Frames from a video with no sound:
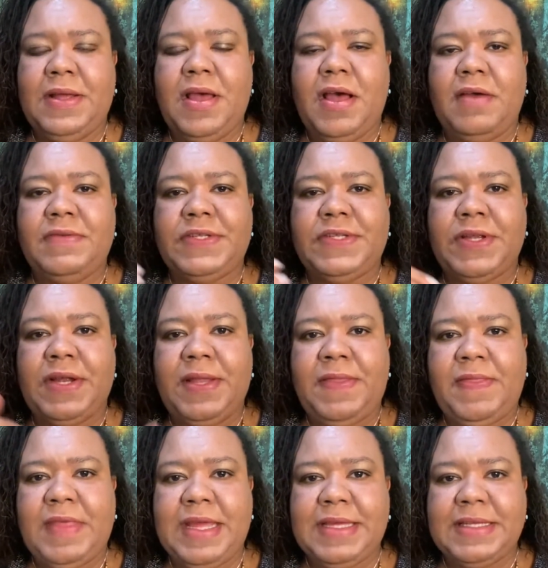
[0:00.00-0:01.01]
of certain
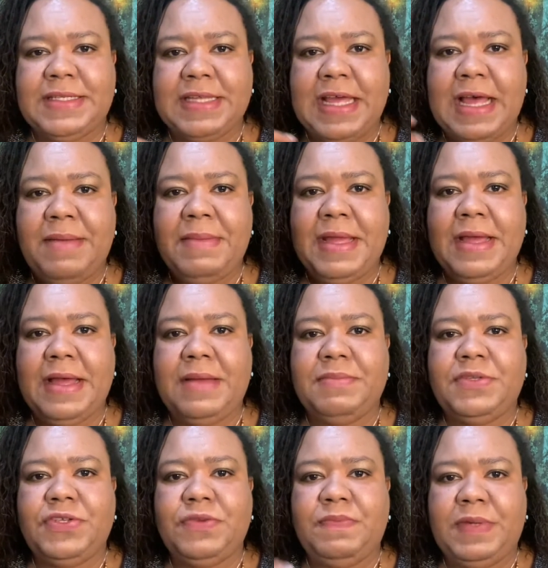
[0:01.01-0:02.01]
things coming up
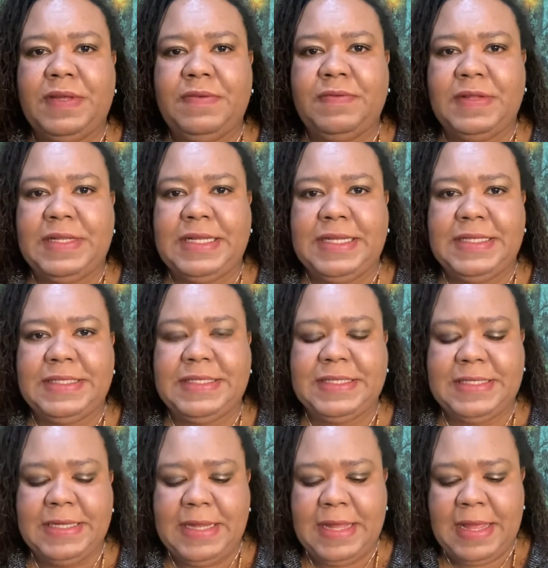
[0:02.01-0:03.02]
to be
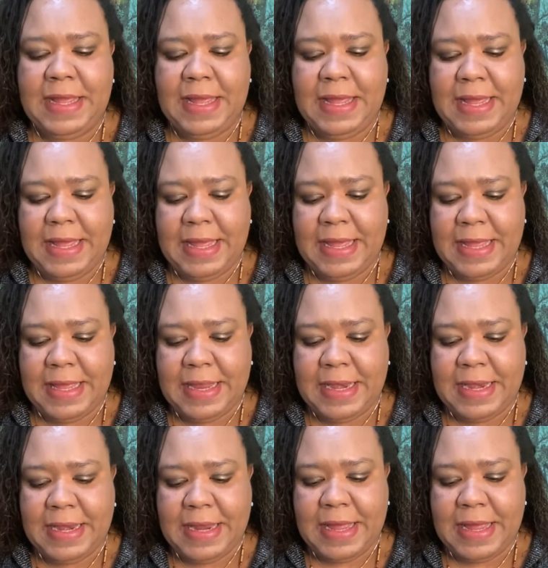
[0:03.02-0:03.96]
released. And